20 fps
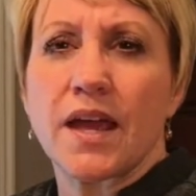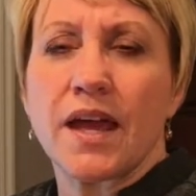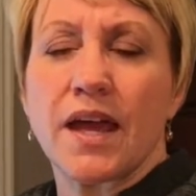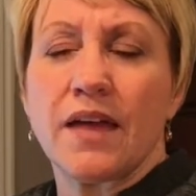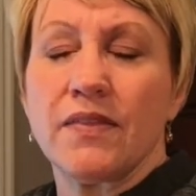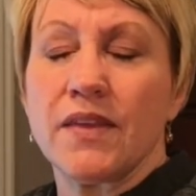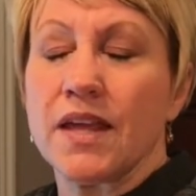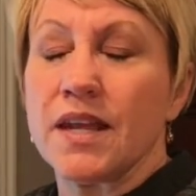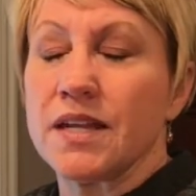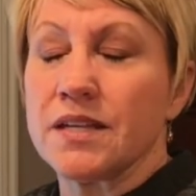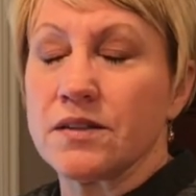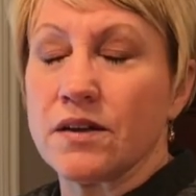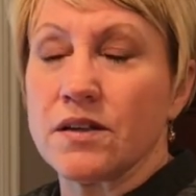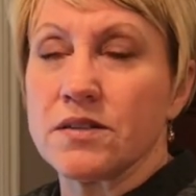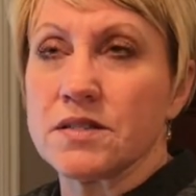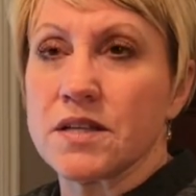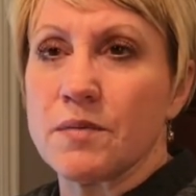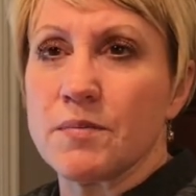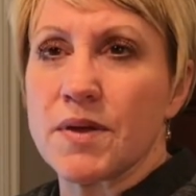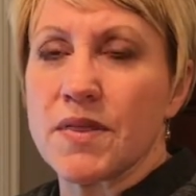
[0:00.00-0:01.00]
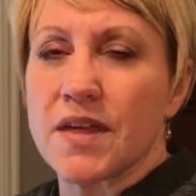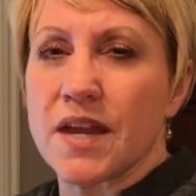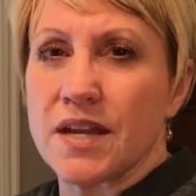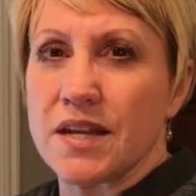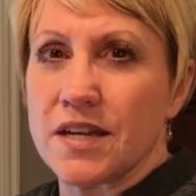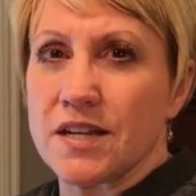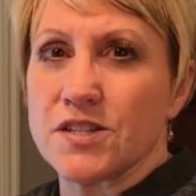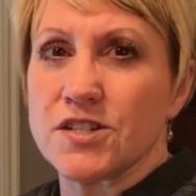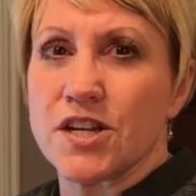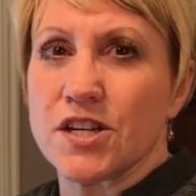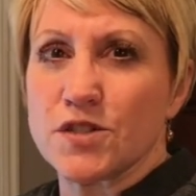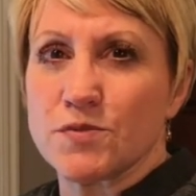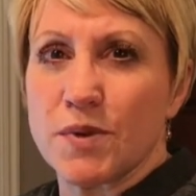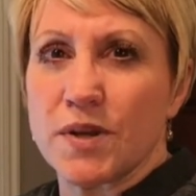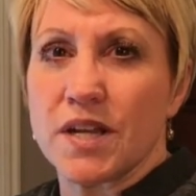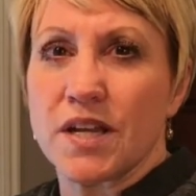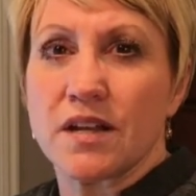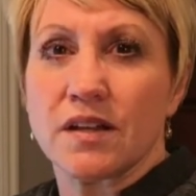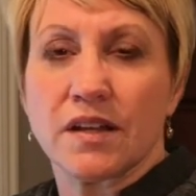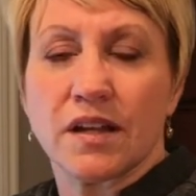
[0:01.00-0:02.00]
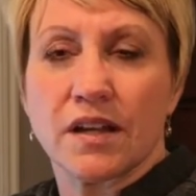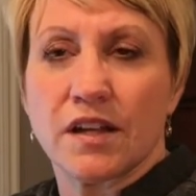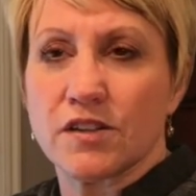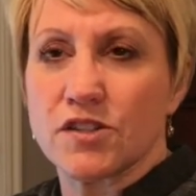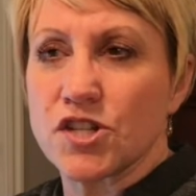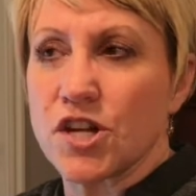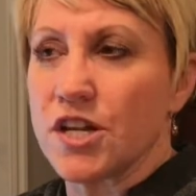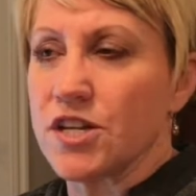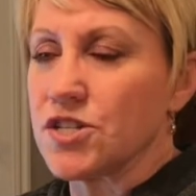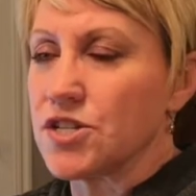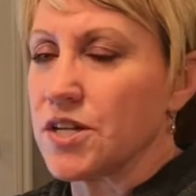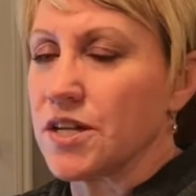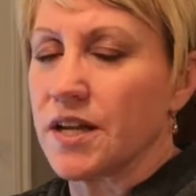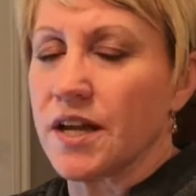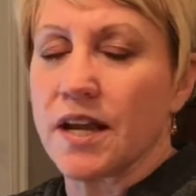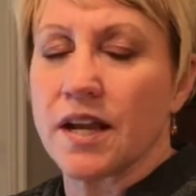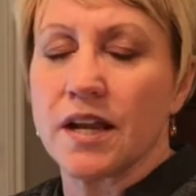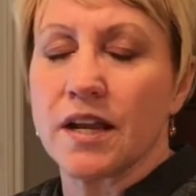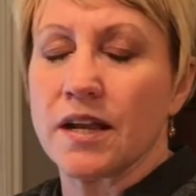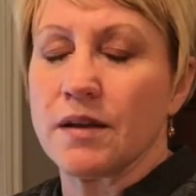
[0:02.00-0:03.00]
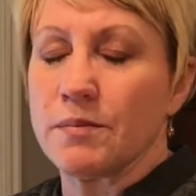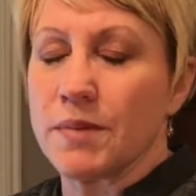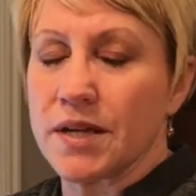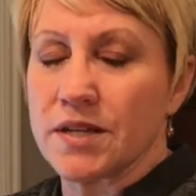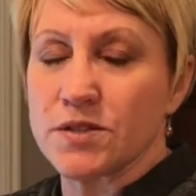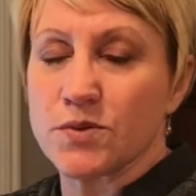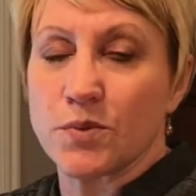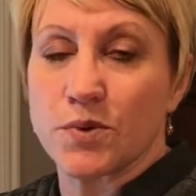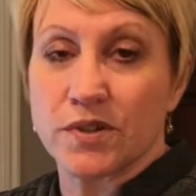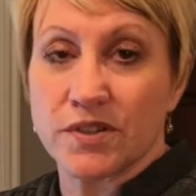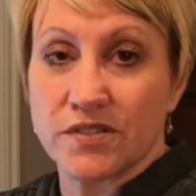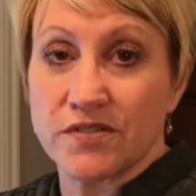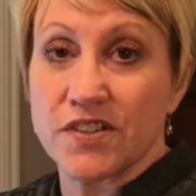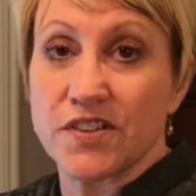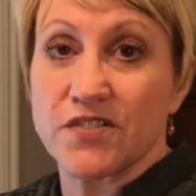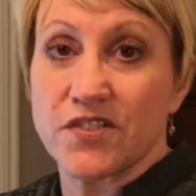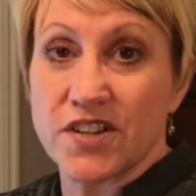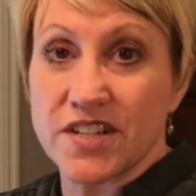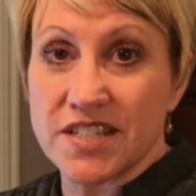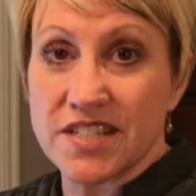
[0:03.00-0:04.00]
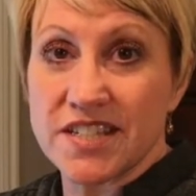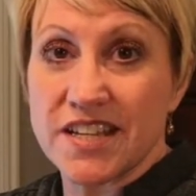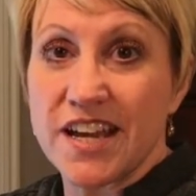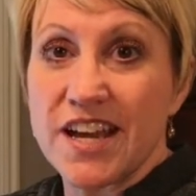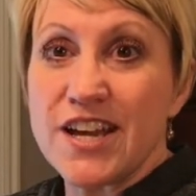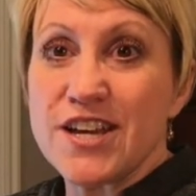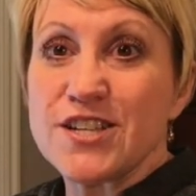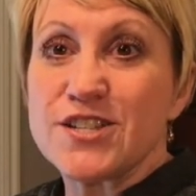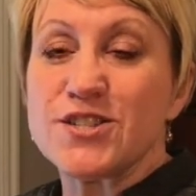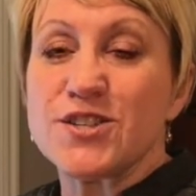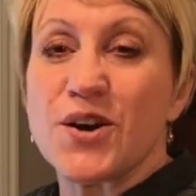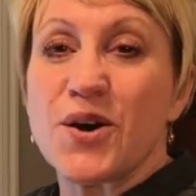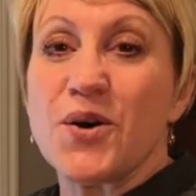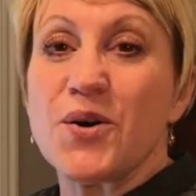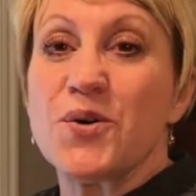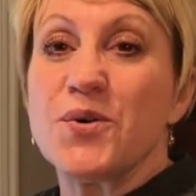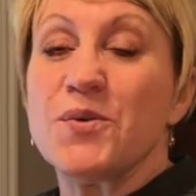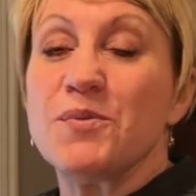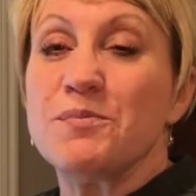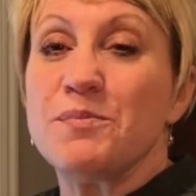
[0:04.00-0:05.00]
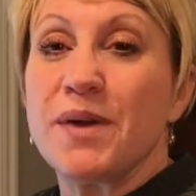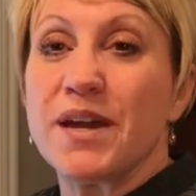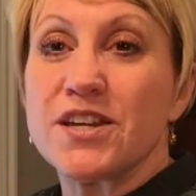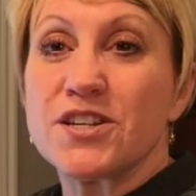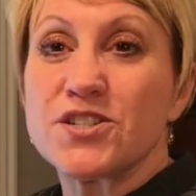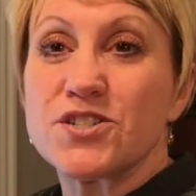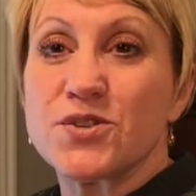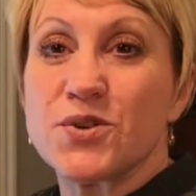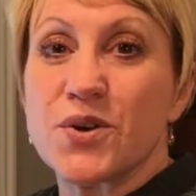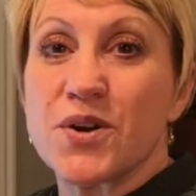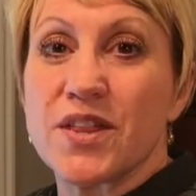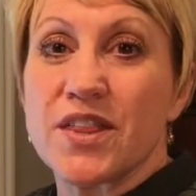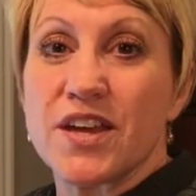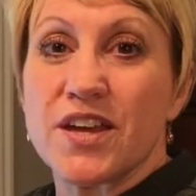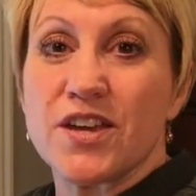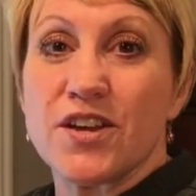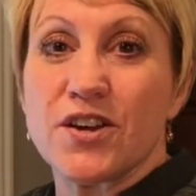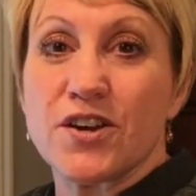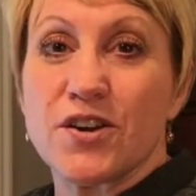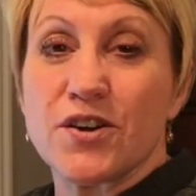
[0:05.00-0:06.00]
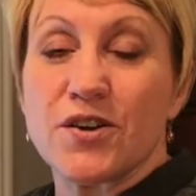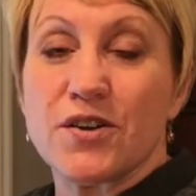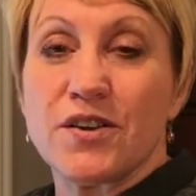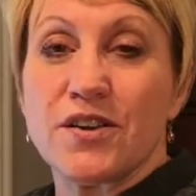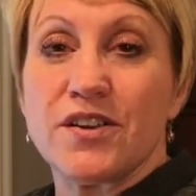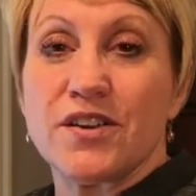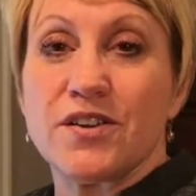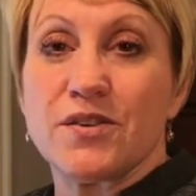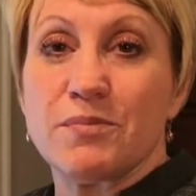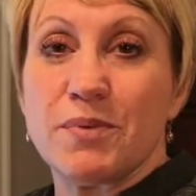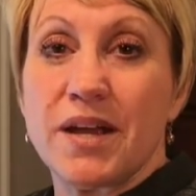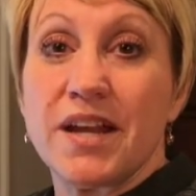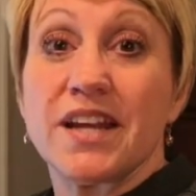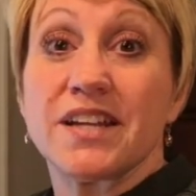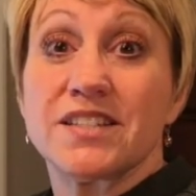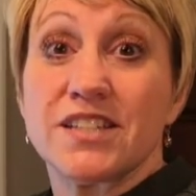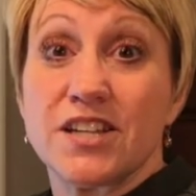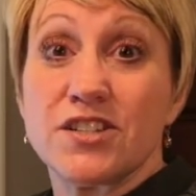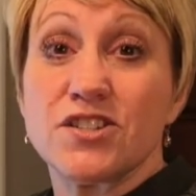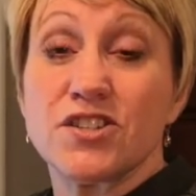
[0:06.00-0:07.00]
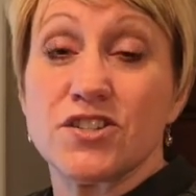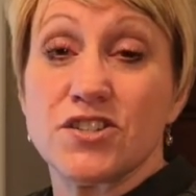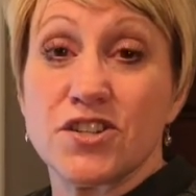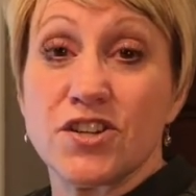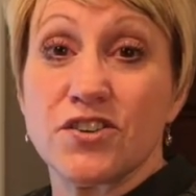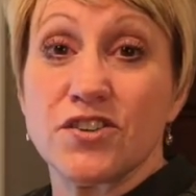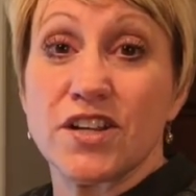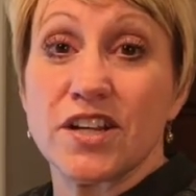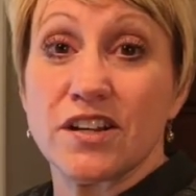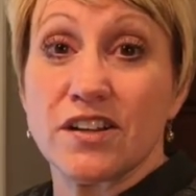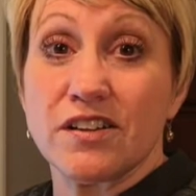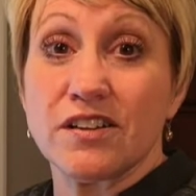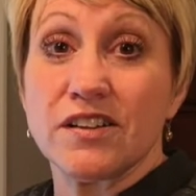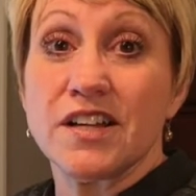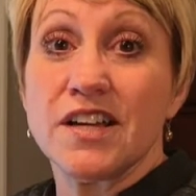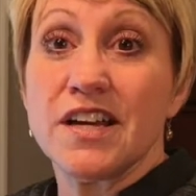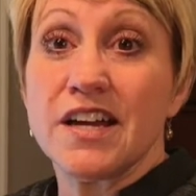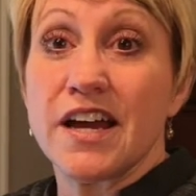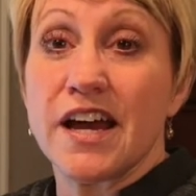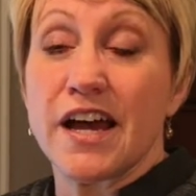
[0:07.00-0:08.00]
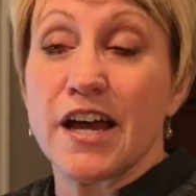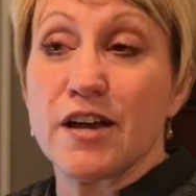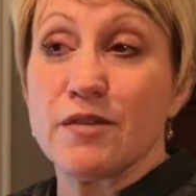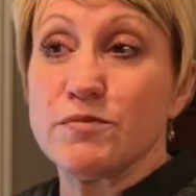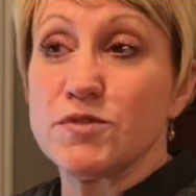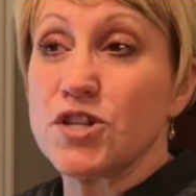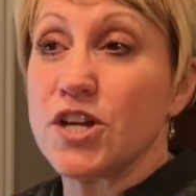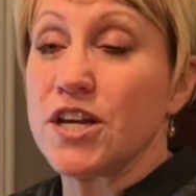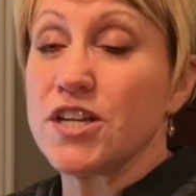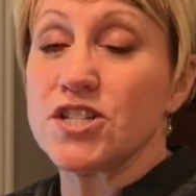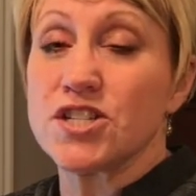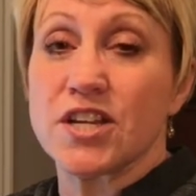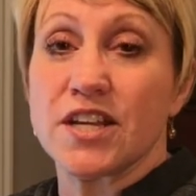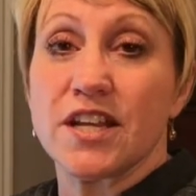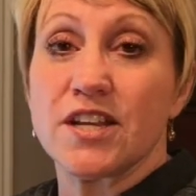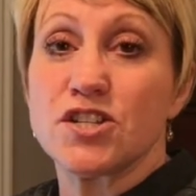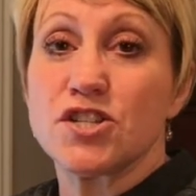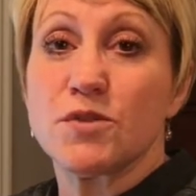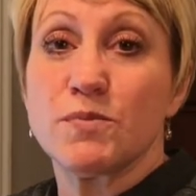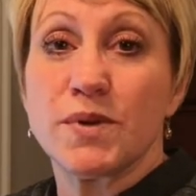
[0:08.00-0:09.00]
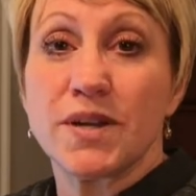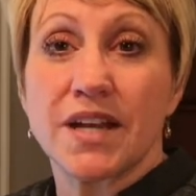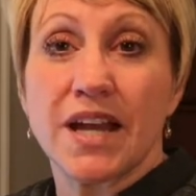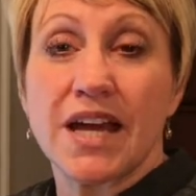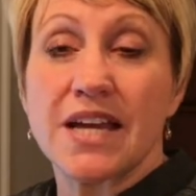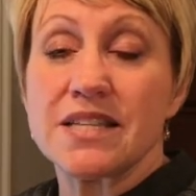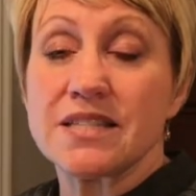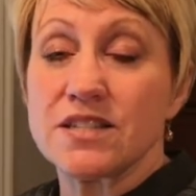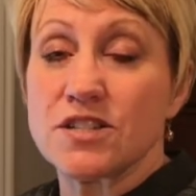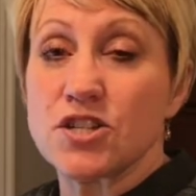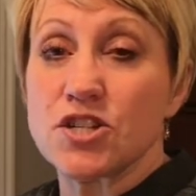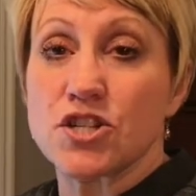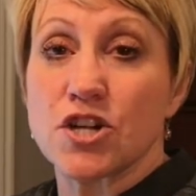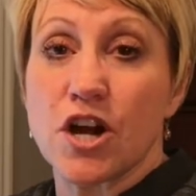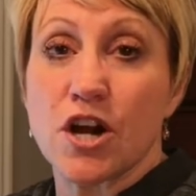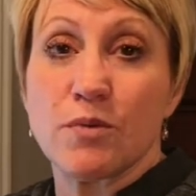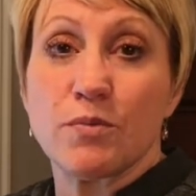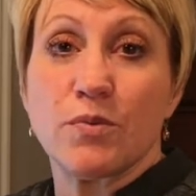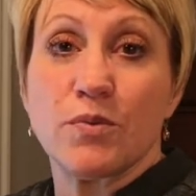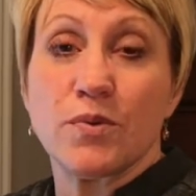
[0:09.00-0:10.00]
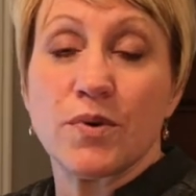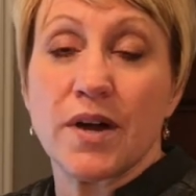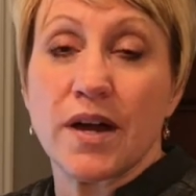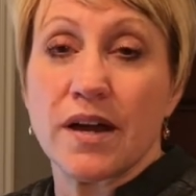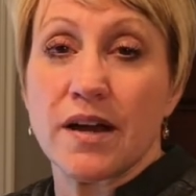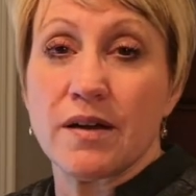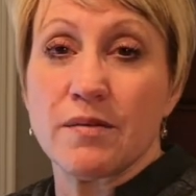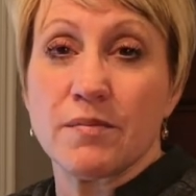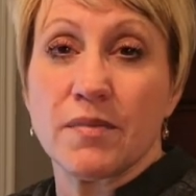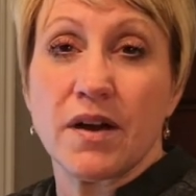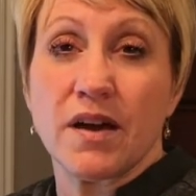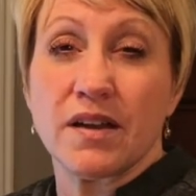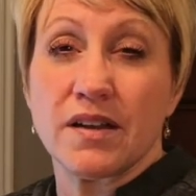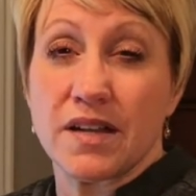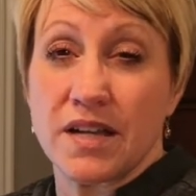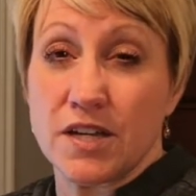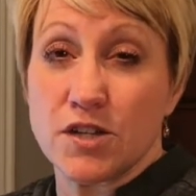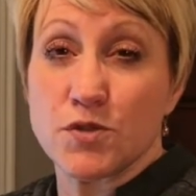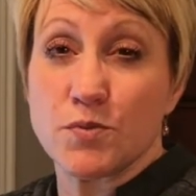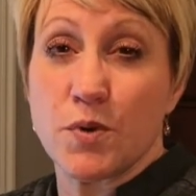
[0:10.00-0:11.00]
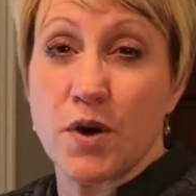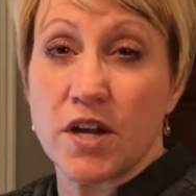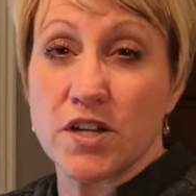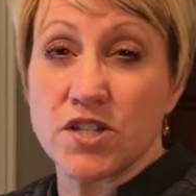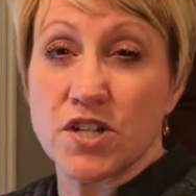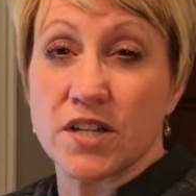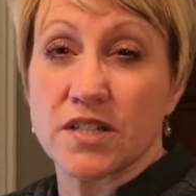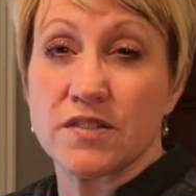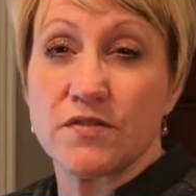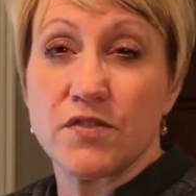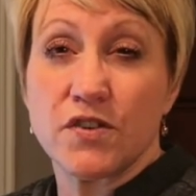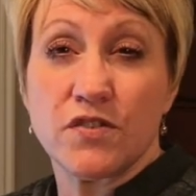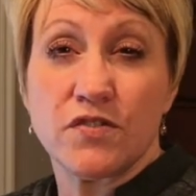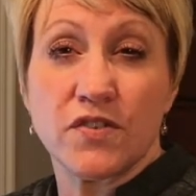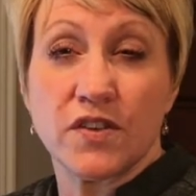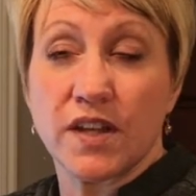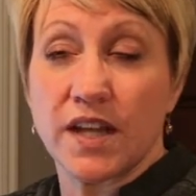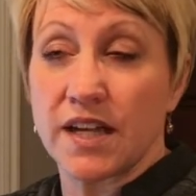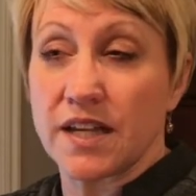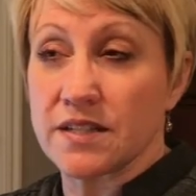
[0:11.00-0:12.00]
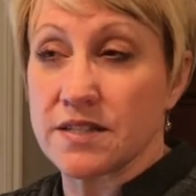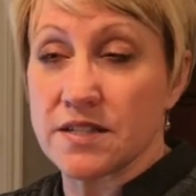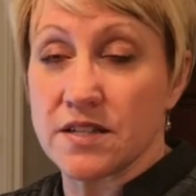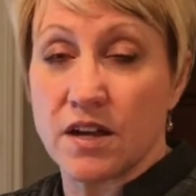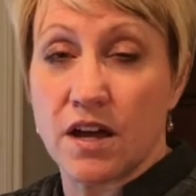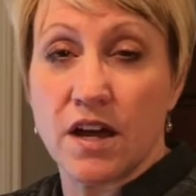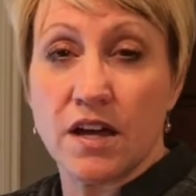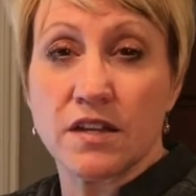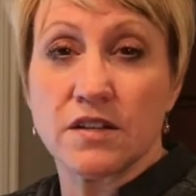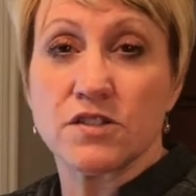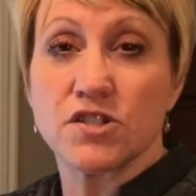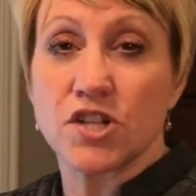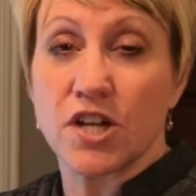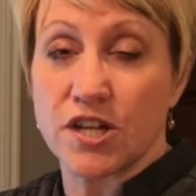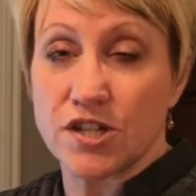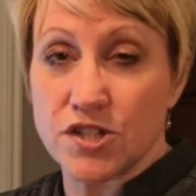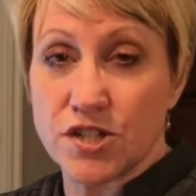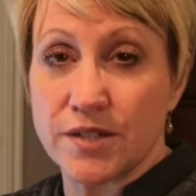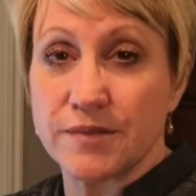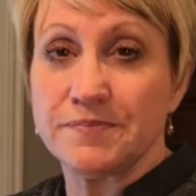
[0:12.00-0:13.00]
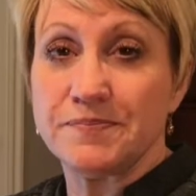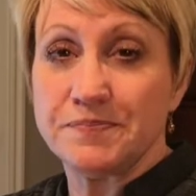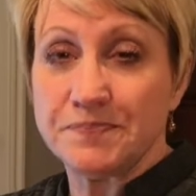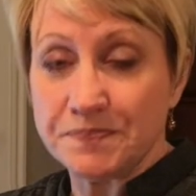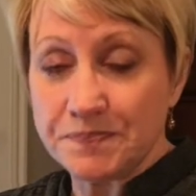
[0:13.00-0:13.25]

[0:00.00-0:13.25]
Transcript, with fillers: And then it dawns on me that I need to change my needle, and I'll change it, and it makes a world of difference. So make sure that you're paying attention to your needle. Change it. It should be nice and sharp on each project. If you feel like it's not, change it.